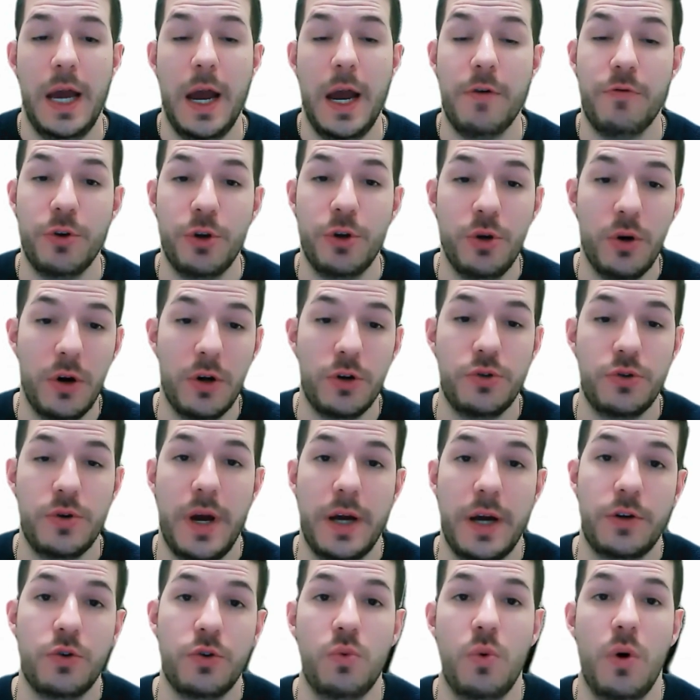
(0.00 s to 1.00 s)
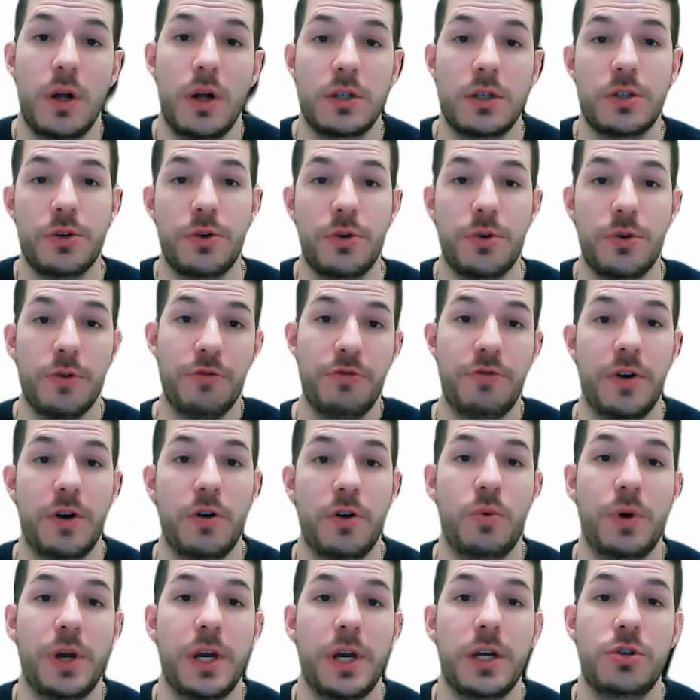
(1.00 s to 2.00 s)
Every contractor wants to earn a
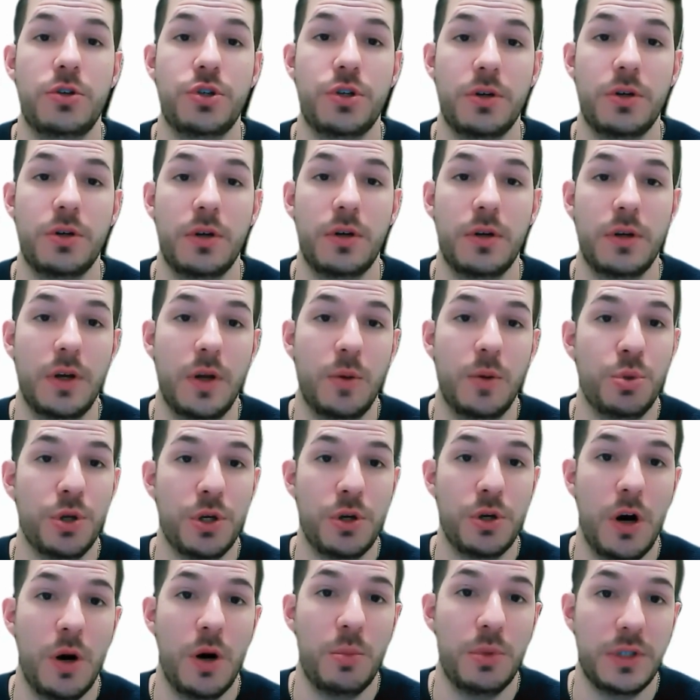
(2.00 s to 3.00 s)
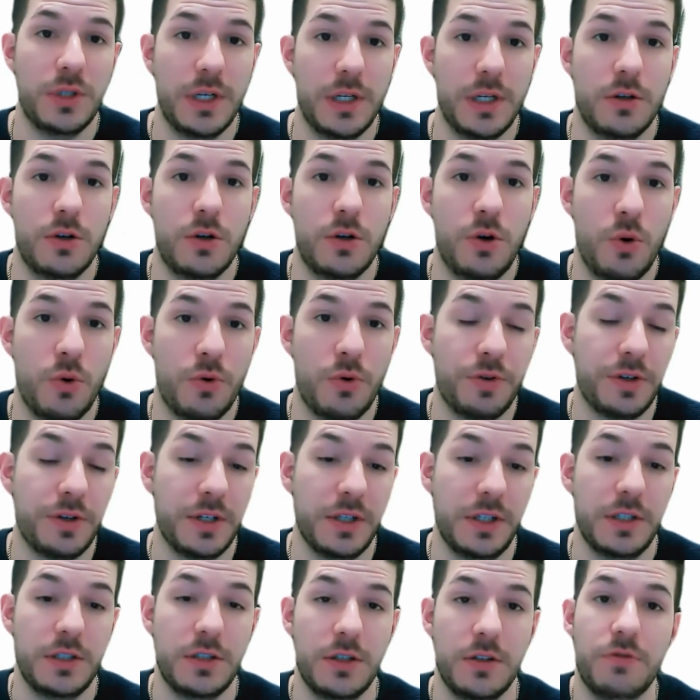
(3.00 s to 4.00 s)
fair wage and be compensated
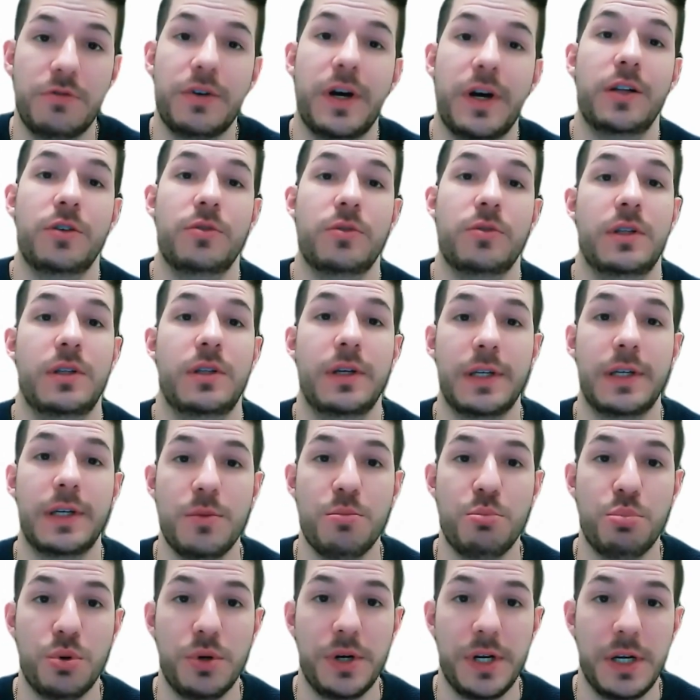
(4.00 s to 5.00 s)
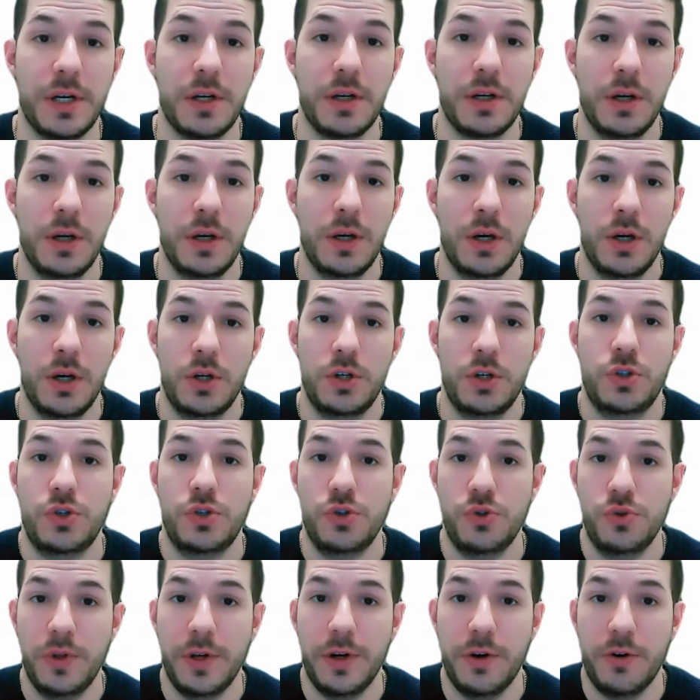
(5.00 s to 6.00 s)
accordingly to the value that they can bring
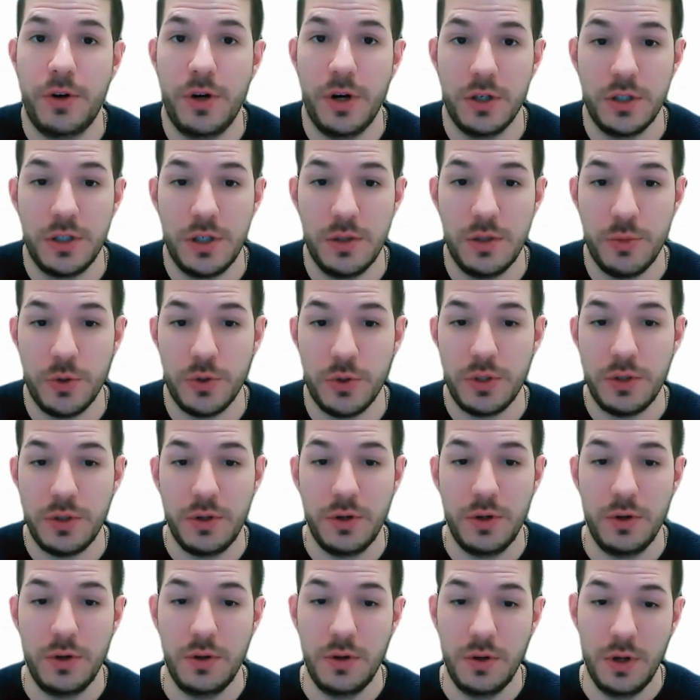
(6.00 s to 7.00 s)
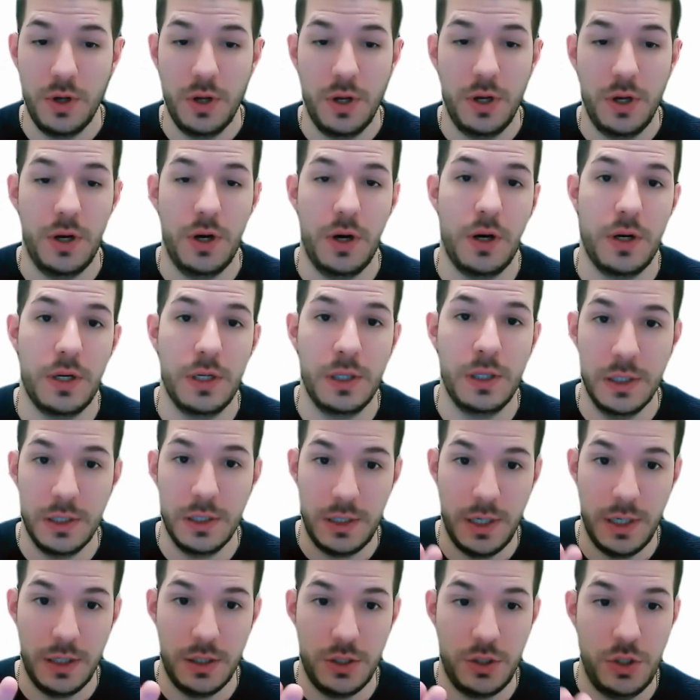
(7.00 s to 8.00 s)
to their customers, in
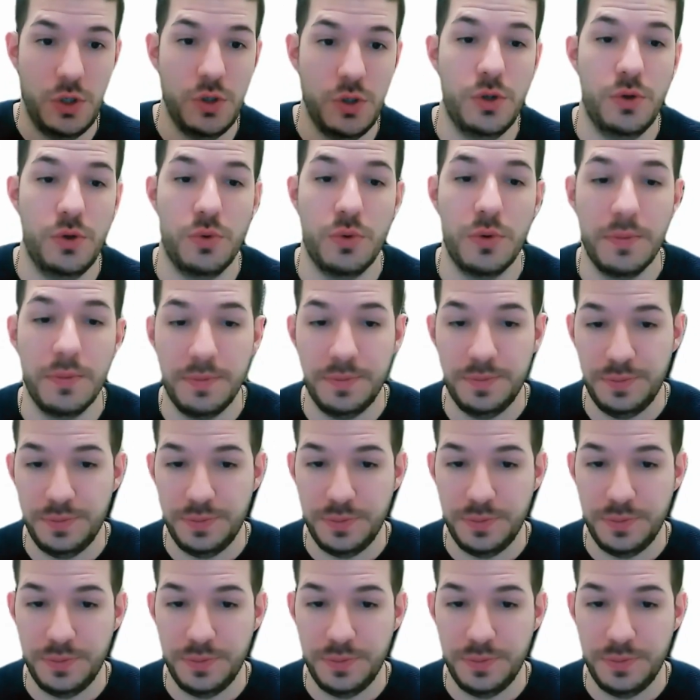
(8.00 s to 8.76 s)
this case, to you.